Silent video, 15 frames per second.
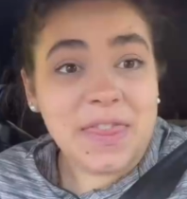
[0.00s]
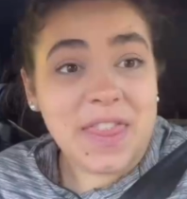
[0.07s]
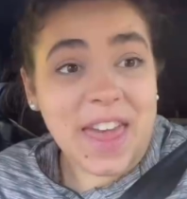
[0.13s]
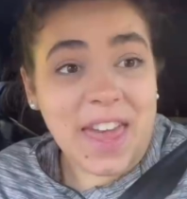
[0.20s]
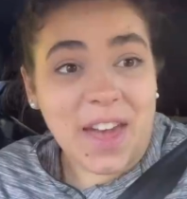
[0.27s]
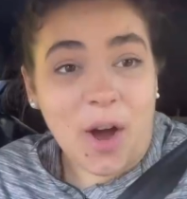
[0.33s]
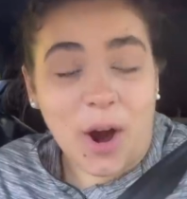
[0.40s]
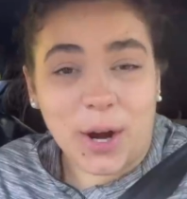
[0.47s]

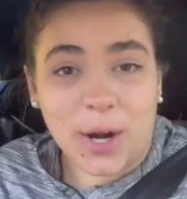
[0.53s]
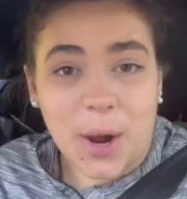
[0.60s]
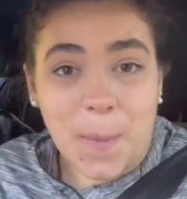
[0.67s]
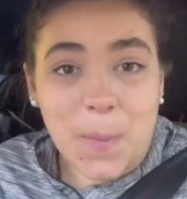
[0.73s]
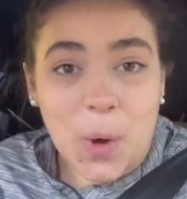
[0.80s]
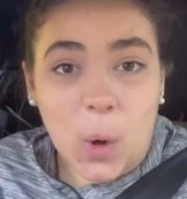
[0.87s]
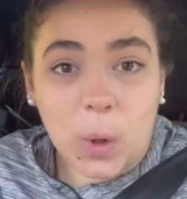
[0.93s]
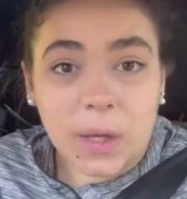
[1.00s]
They are
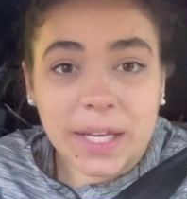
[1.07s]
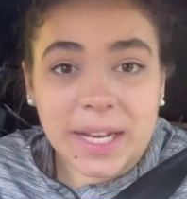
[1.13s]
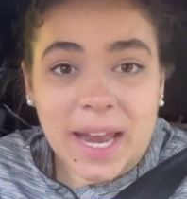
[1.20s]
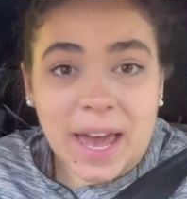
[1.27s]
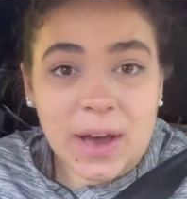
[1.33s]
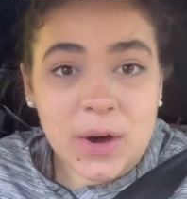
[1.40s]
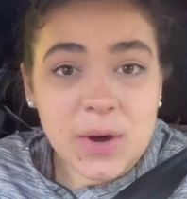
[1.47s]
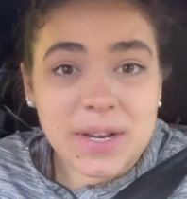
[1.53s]
pulling
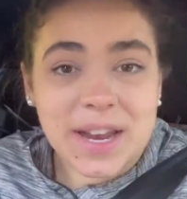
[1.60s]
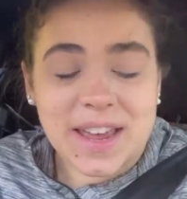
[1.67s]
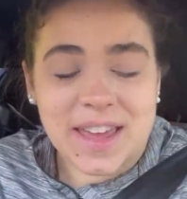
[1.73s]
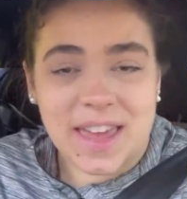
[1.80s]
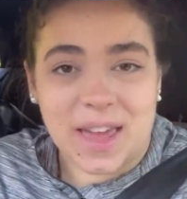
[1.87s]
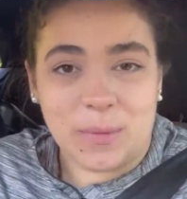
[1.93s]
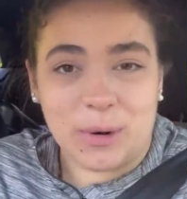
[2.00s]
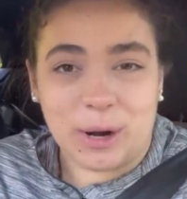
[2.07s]
out,
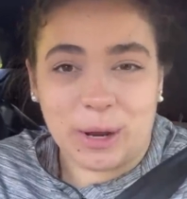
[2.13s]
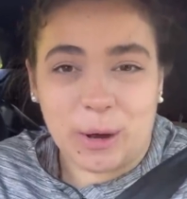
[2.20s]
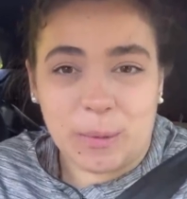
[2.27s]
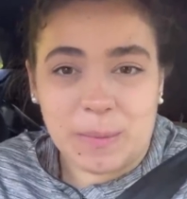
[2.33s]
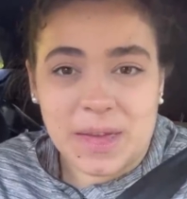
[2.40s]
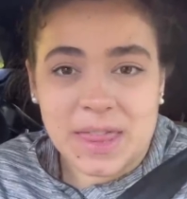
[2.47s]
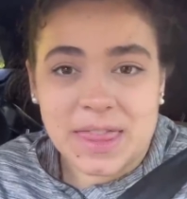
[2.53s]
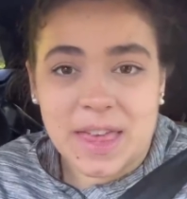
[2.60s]
and we're going to go
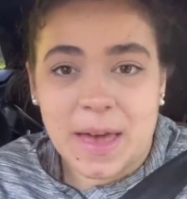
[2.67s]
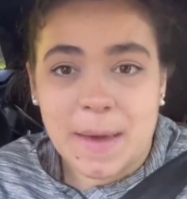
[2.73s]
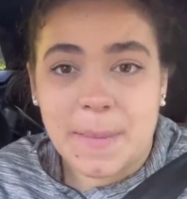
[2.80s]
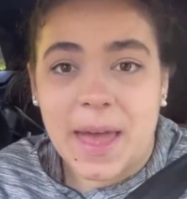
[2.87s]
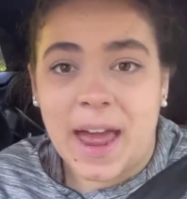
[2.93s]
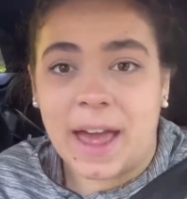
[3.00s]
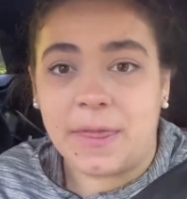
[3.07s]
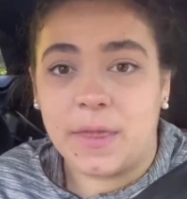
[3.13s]
meet them
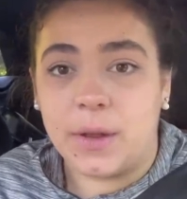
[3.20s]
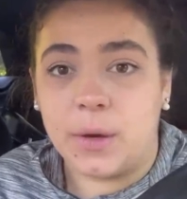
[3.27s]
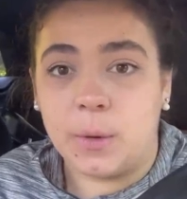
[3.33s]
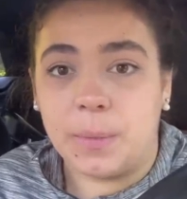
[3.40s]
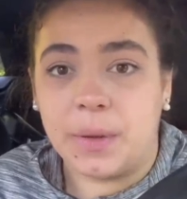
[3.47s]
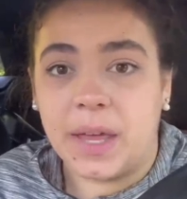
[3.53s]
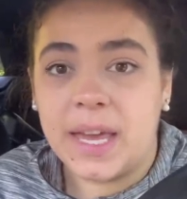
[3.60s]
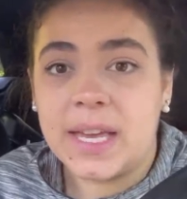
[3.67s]
at the new
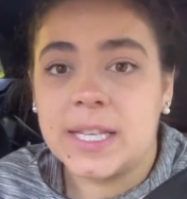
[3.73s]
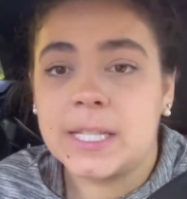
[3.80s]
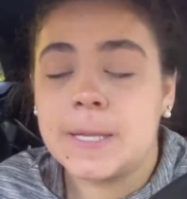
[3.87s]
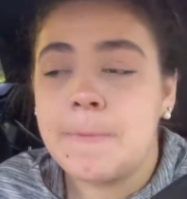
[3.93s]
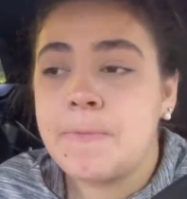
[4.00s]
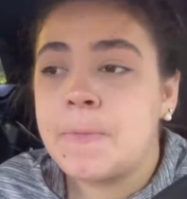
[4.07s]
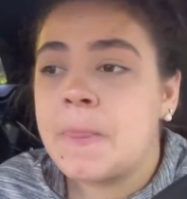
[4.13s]
place.